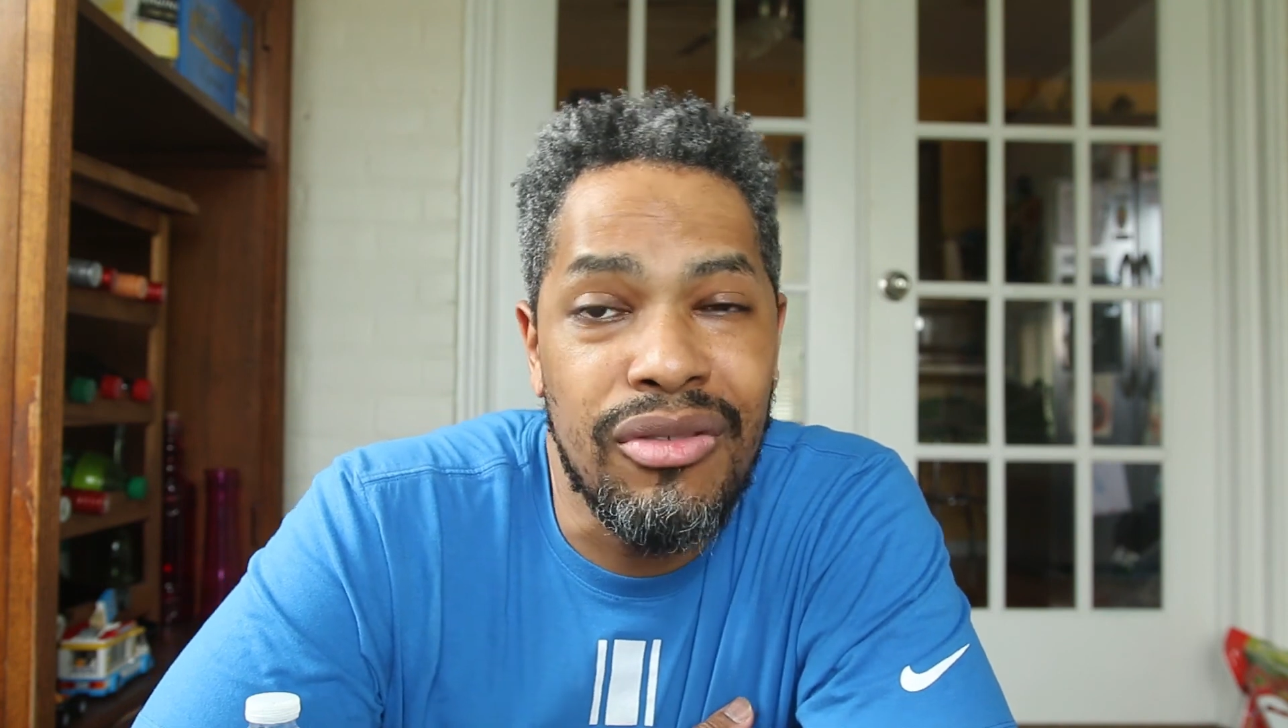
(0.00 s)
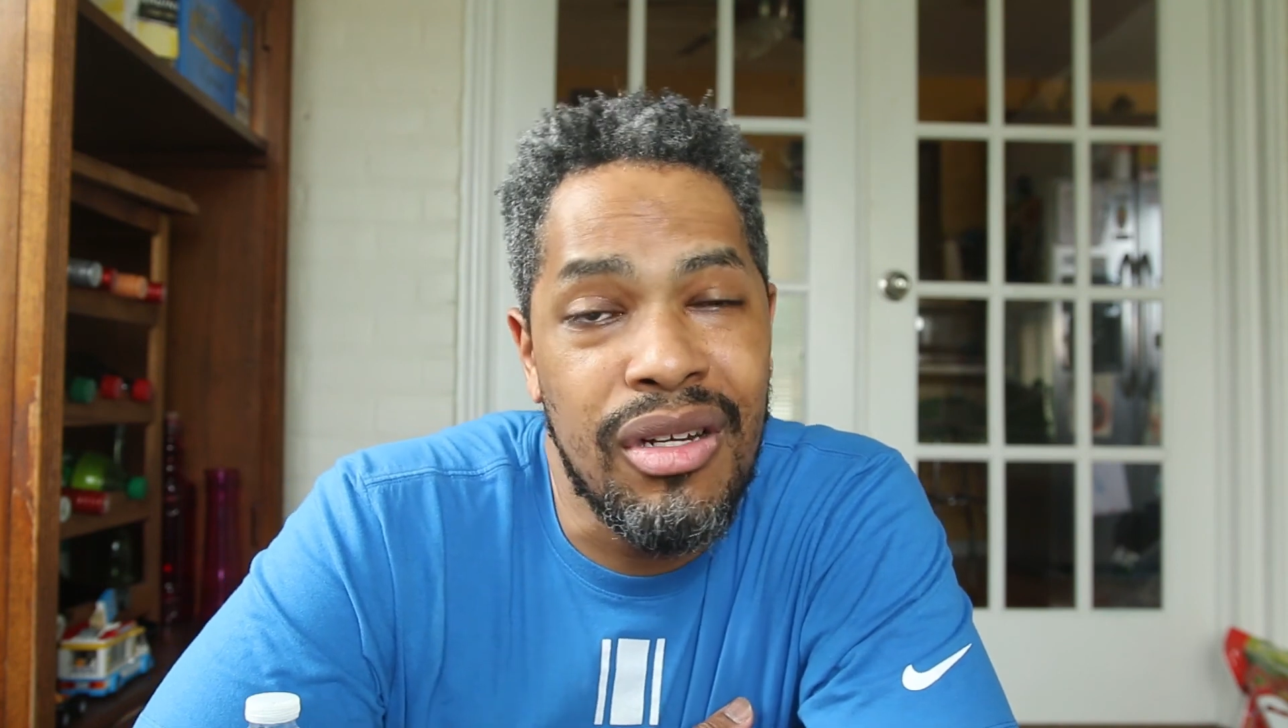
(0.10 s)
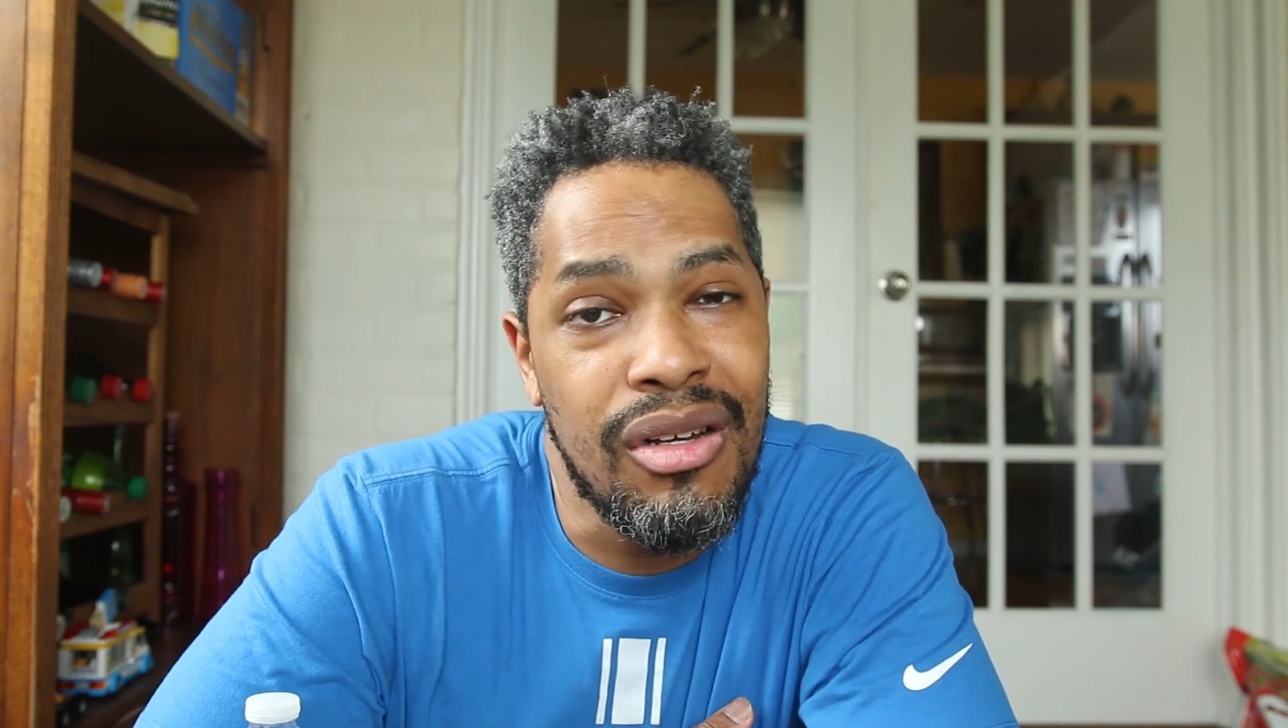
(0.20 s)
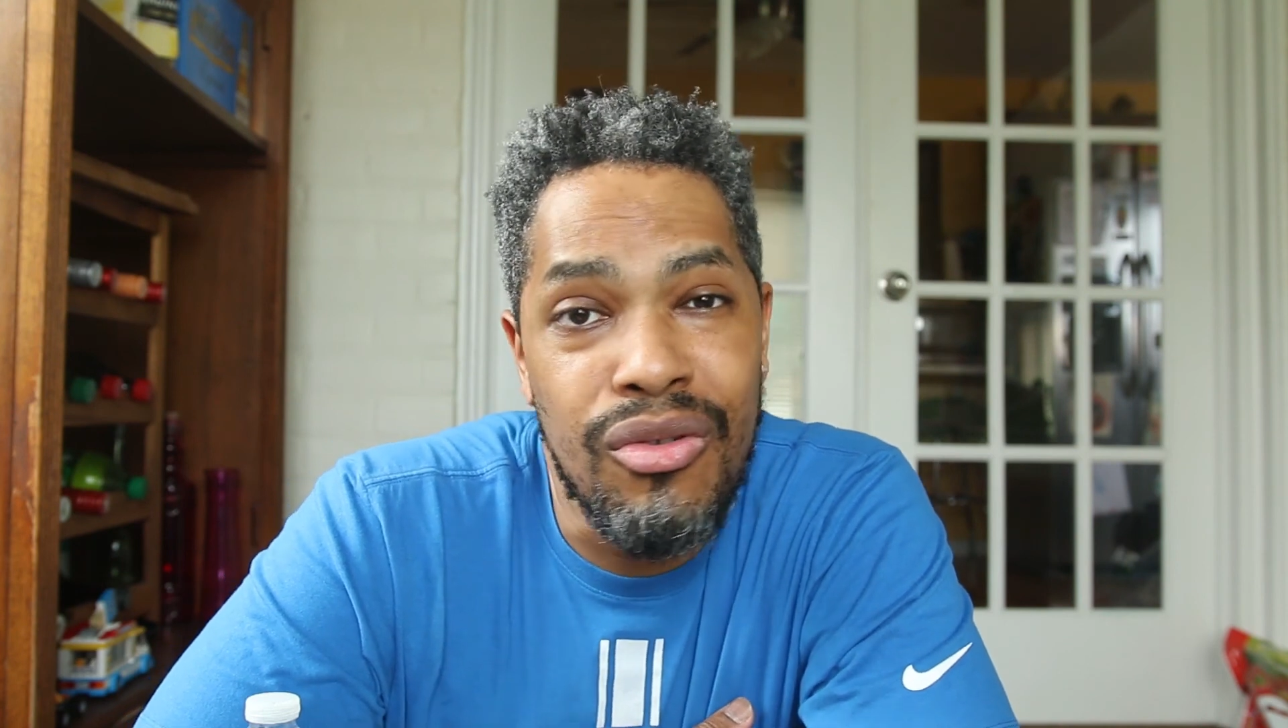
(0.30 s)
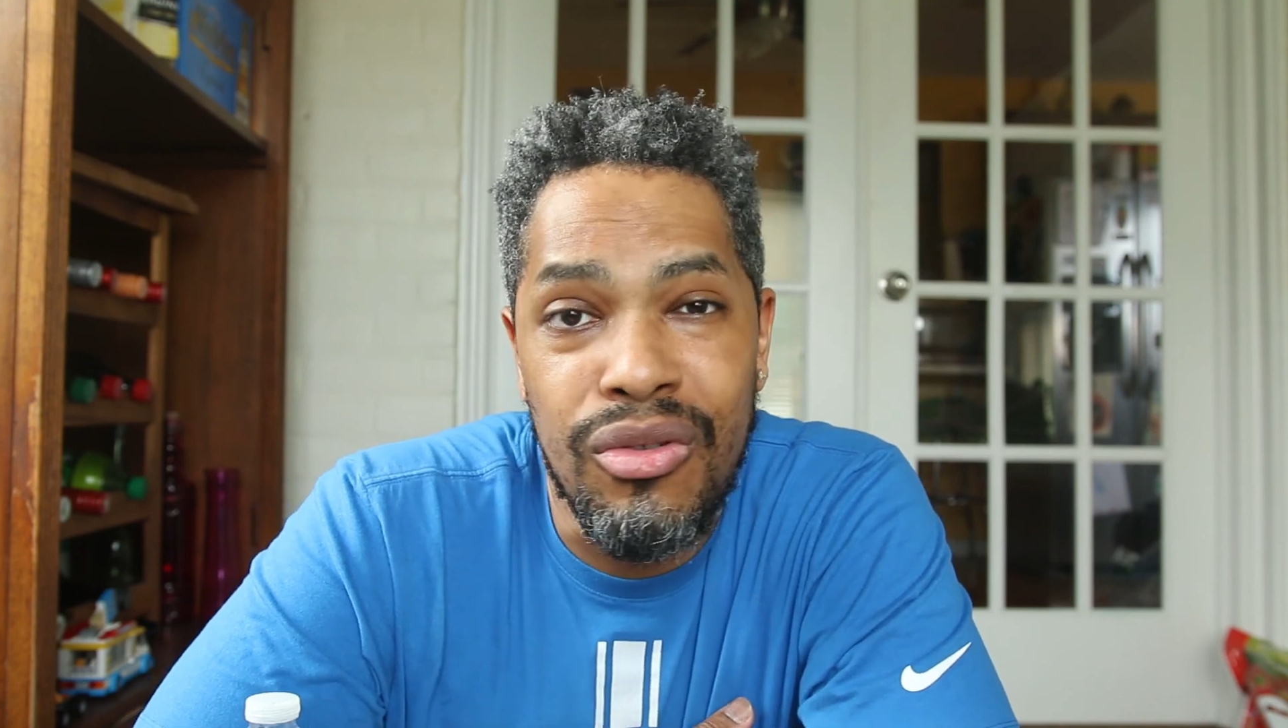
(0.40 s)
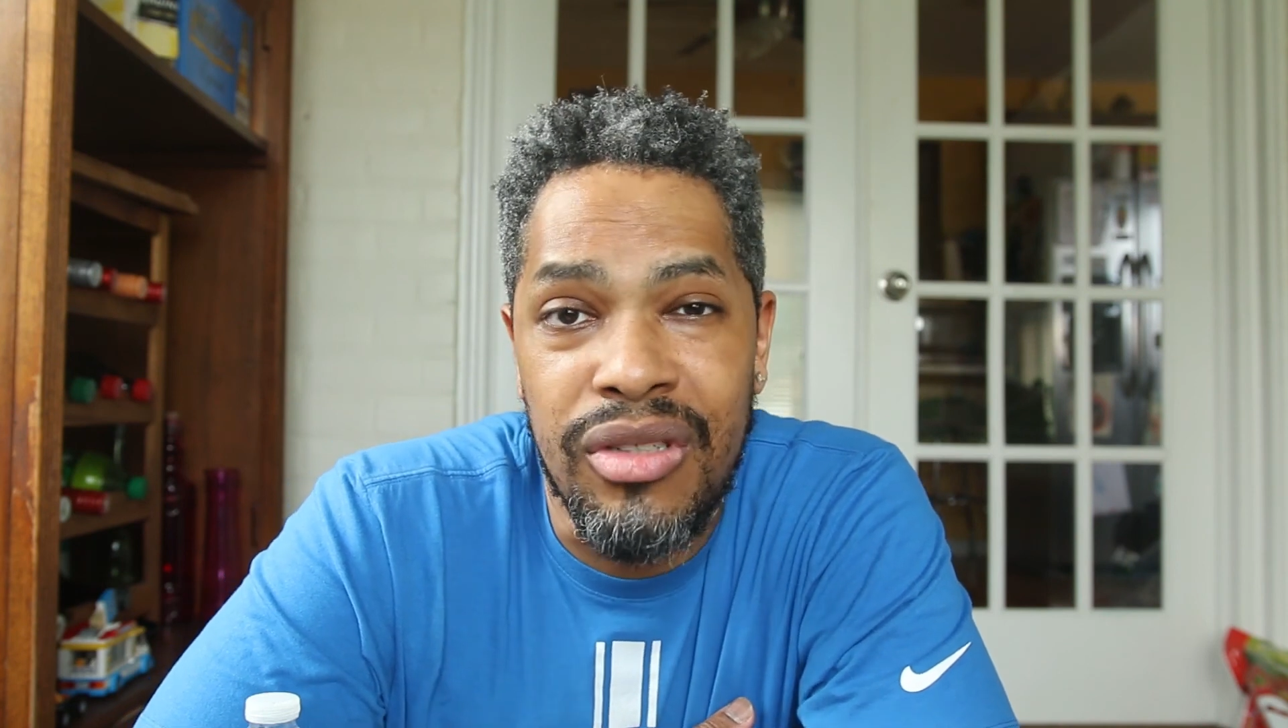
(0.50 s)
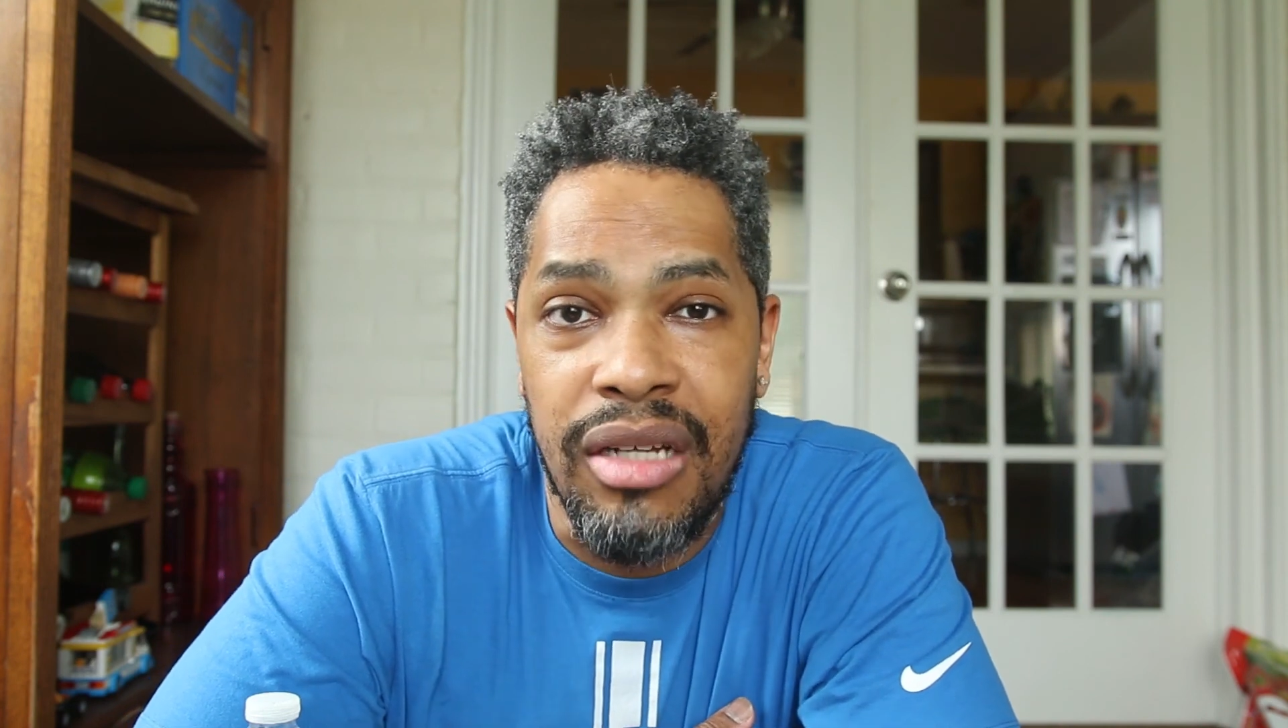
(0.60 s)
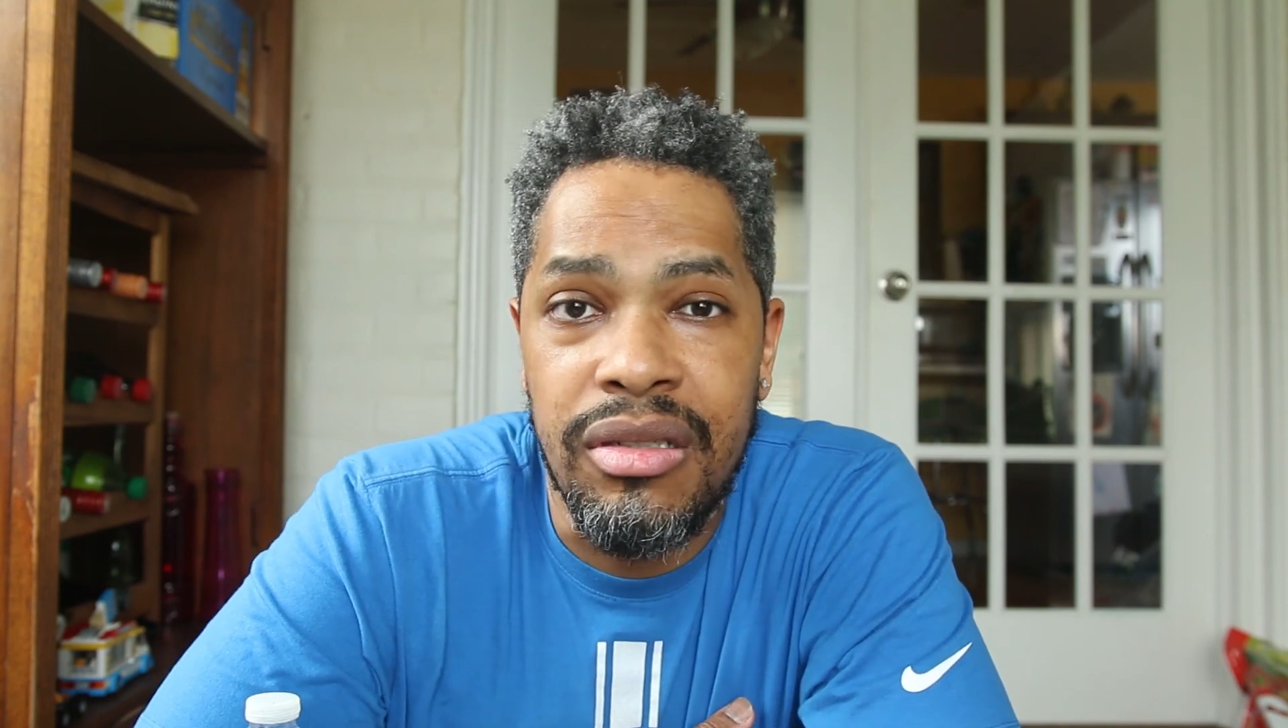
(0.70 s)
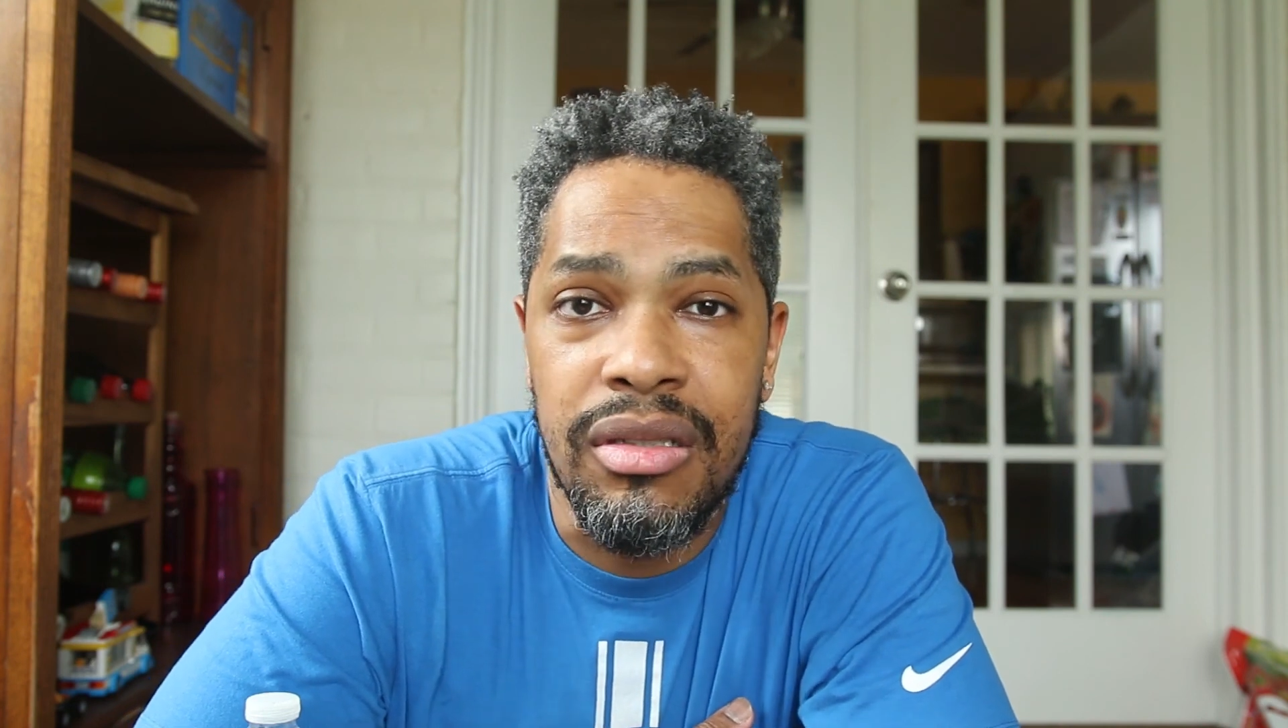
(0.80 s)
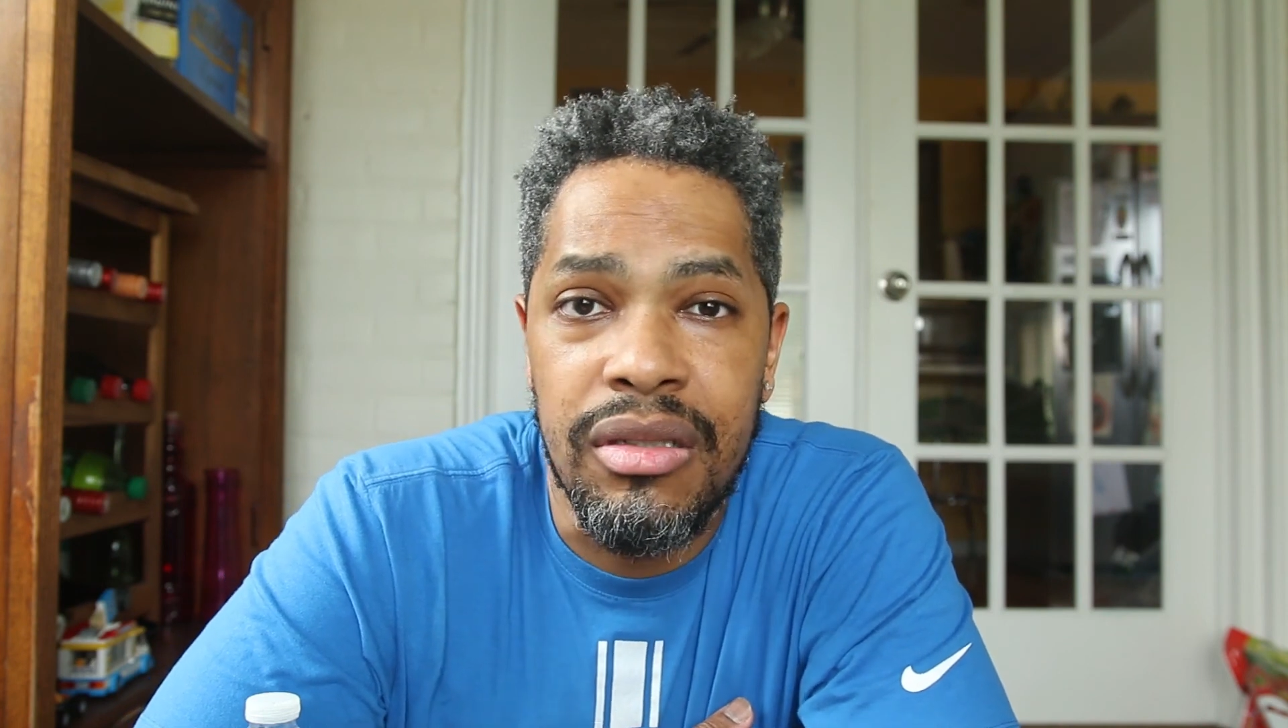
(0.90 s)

to the news station.